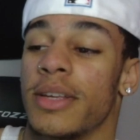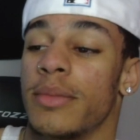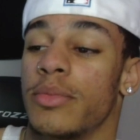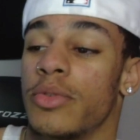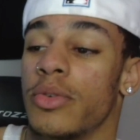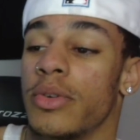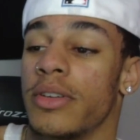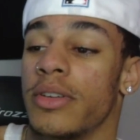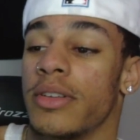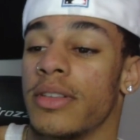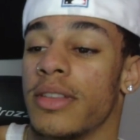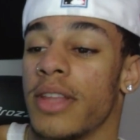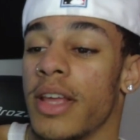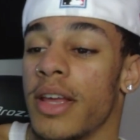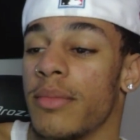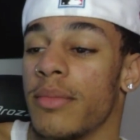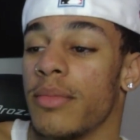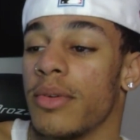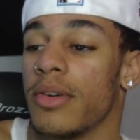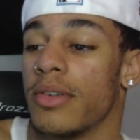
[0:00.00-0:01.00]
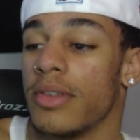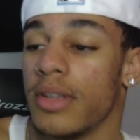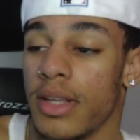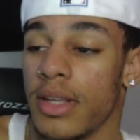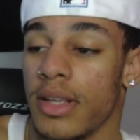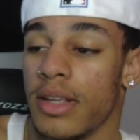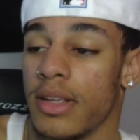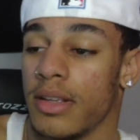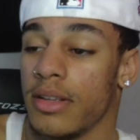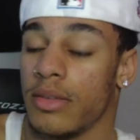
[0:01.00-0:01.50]
doing your thing, bro.
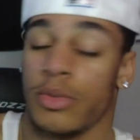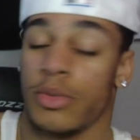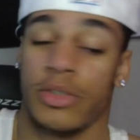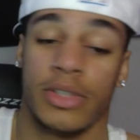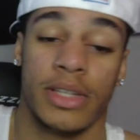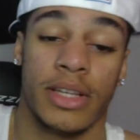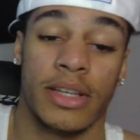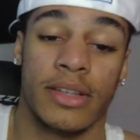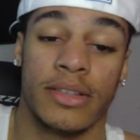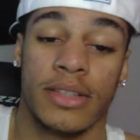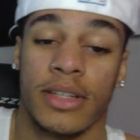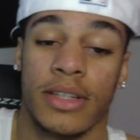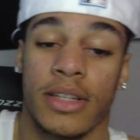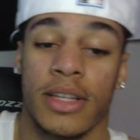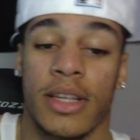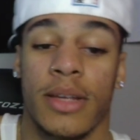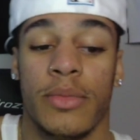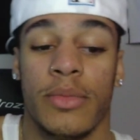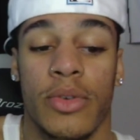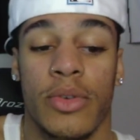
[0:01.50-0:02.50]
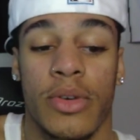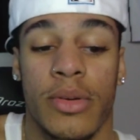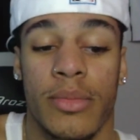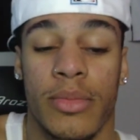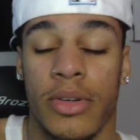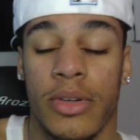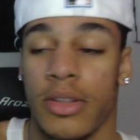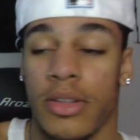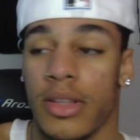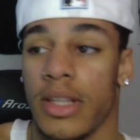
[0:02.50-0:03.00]
Which he is going to keep doing,
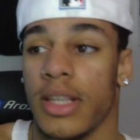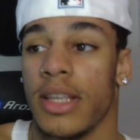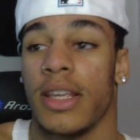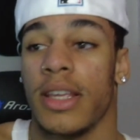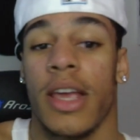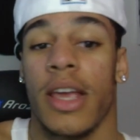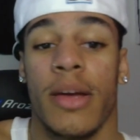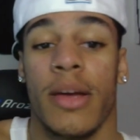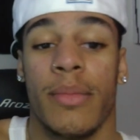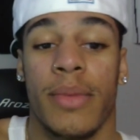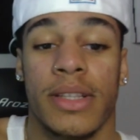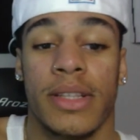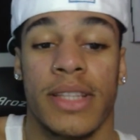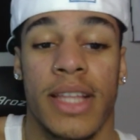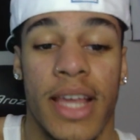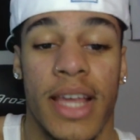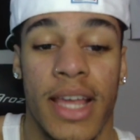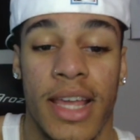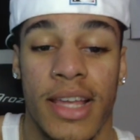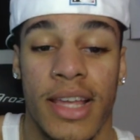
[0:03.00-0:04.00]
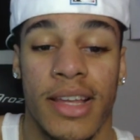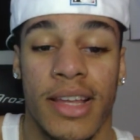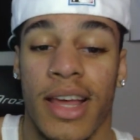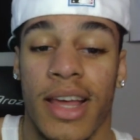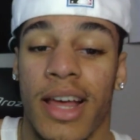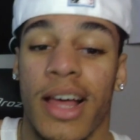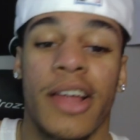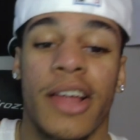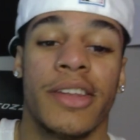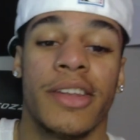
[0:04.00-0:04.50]
bro. You think he care about the hate?
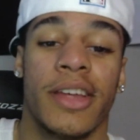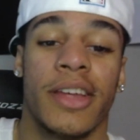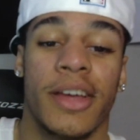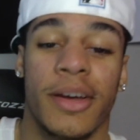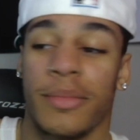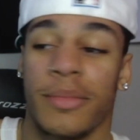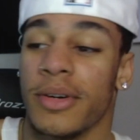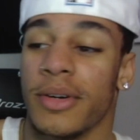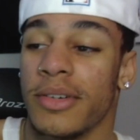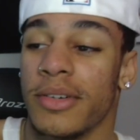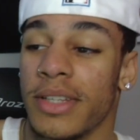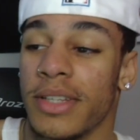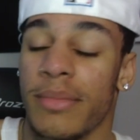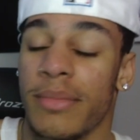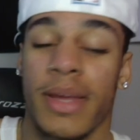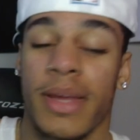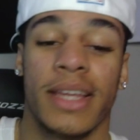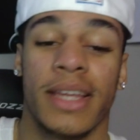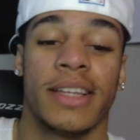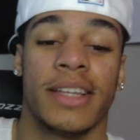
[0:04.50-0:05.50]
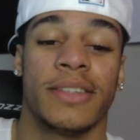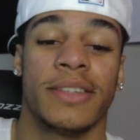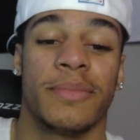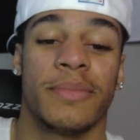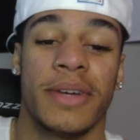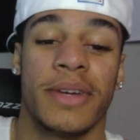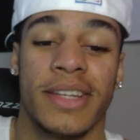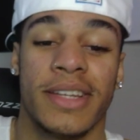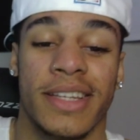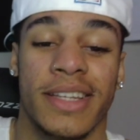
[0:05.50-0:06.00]
Hell nah, bro. He making his
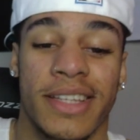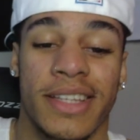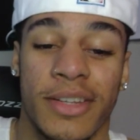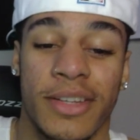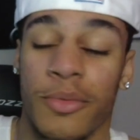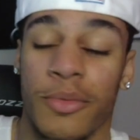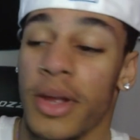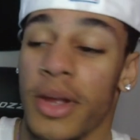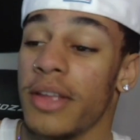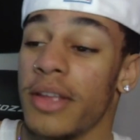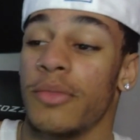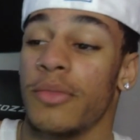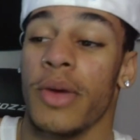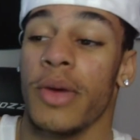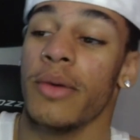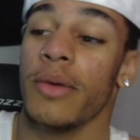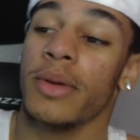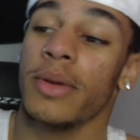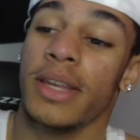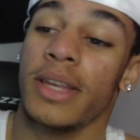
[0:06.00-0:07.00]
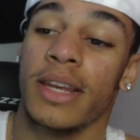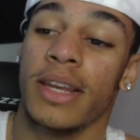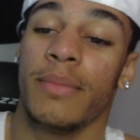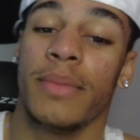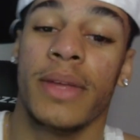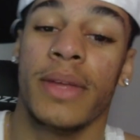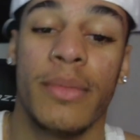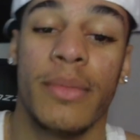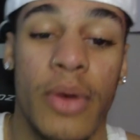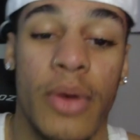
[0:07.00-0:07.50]
money. He right where he need to
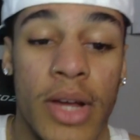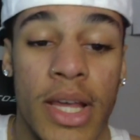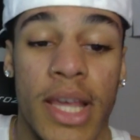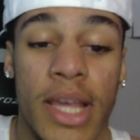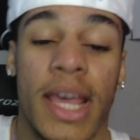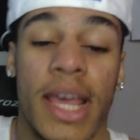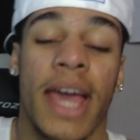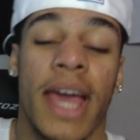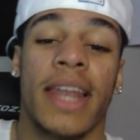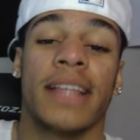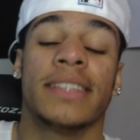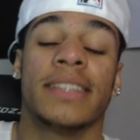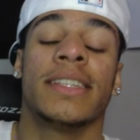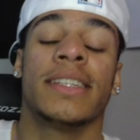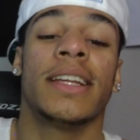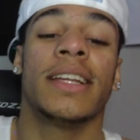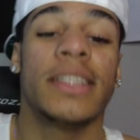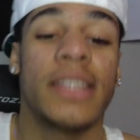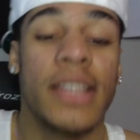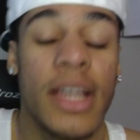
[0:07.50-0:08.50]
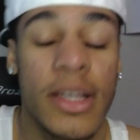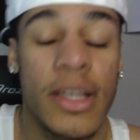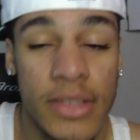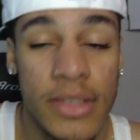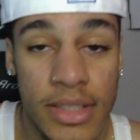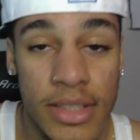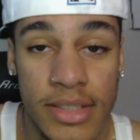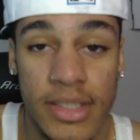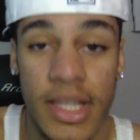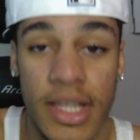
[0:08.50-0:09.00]
be, bro. And that's another thing I was
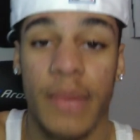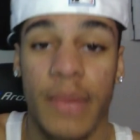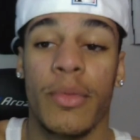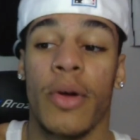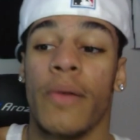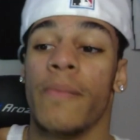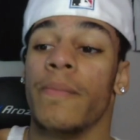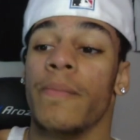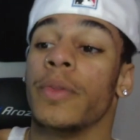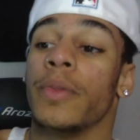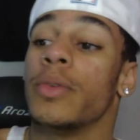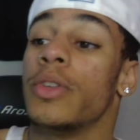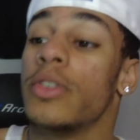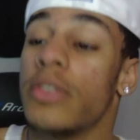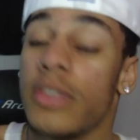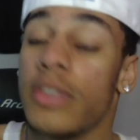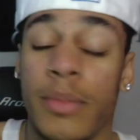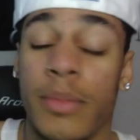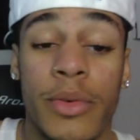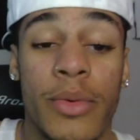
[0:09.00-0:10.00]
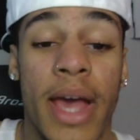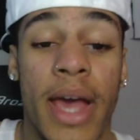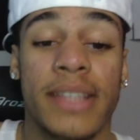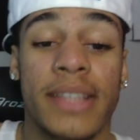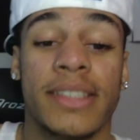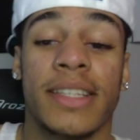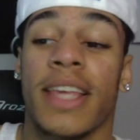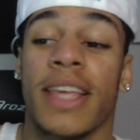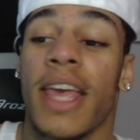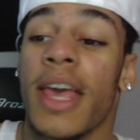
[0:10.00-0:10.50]
going to say, bro. You see me
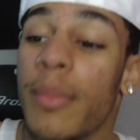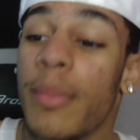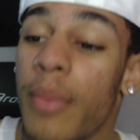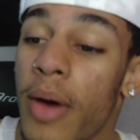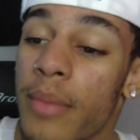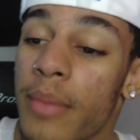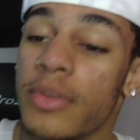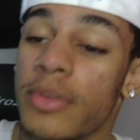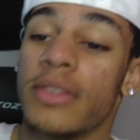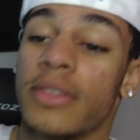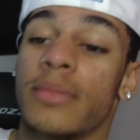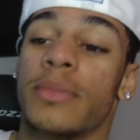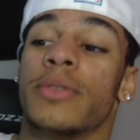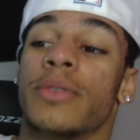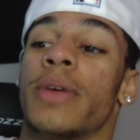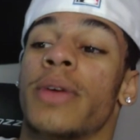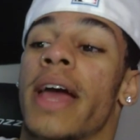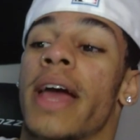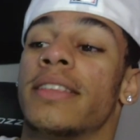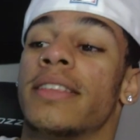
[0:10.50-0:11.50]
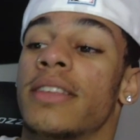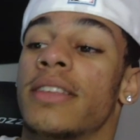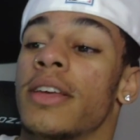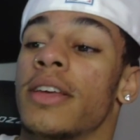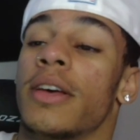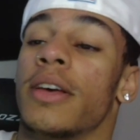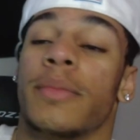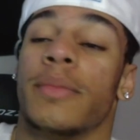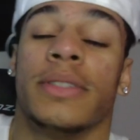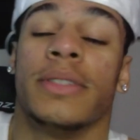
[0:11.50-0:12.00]
react to K-pop. You see me react to
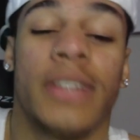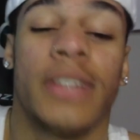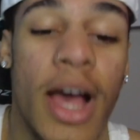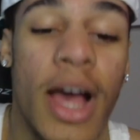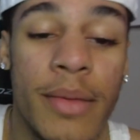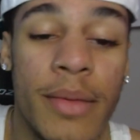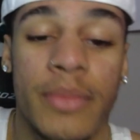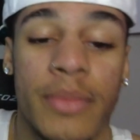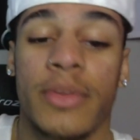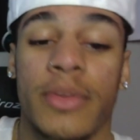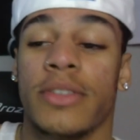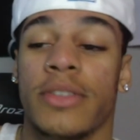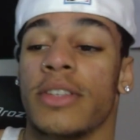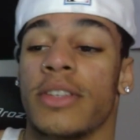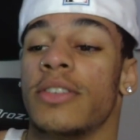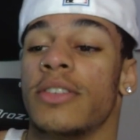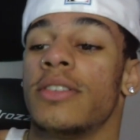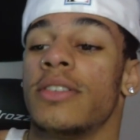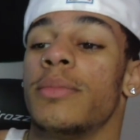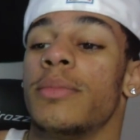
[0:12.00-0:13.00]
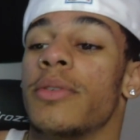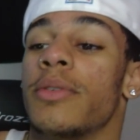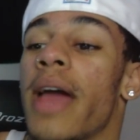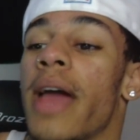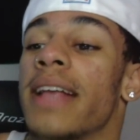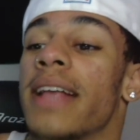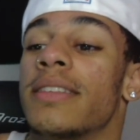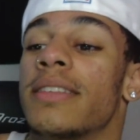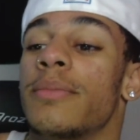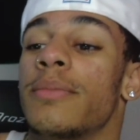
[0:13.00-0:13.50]
Punjabi music. You see me
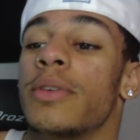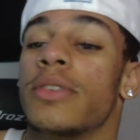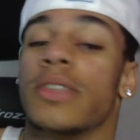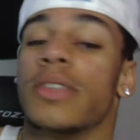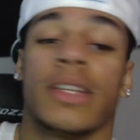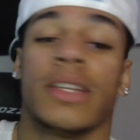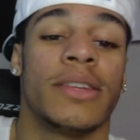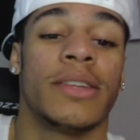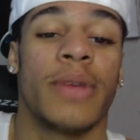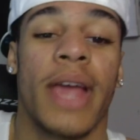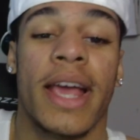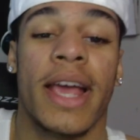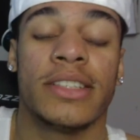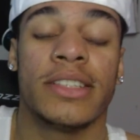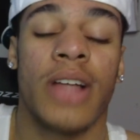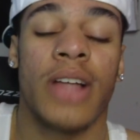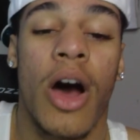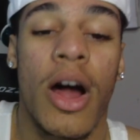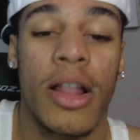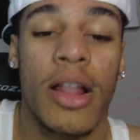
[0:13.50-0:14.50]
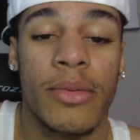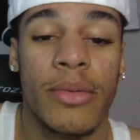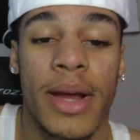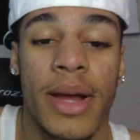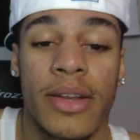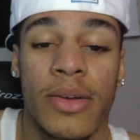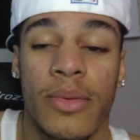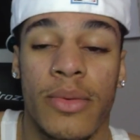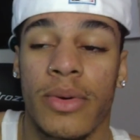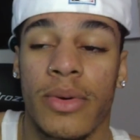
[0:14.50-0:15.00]
react to music reaction all
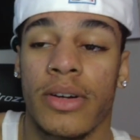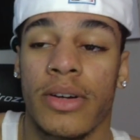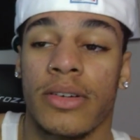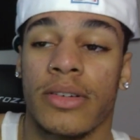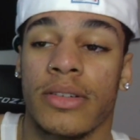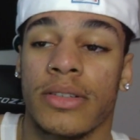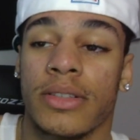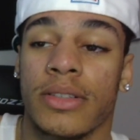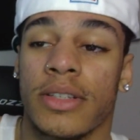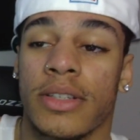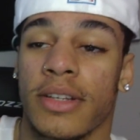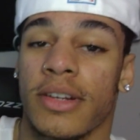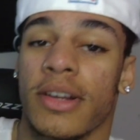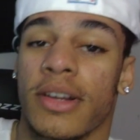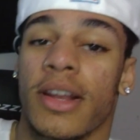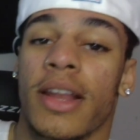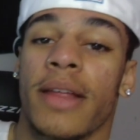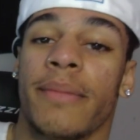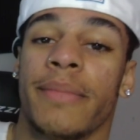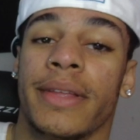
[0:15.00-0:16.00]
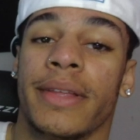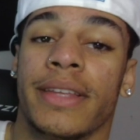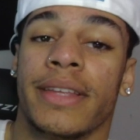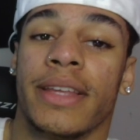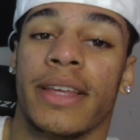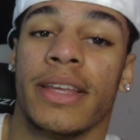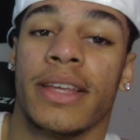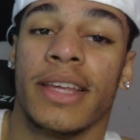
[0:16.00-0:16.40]
around the world. You know what I mean?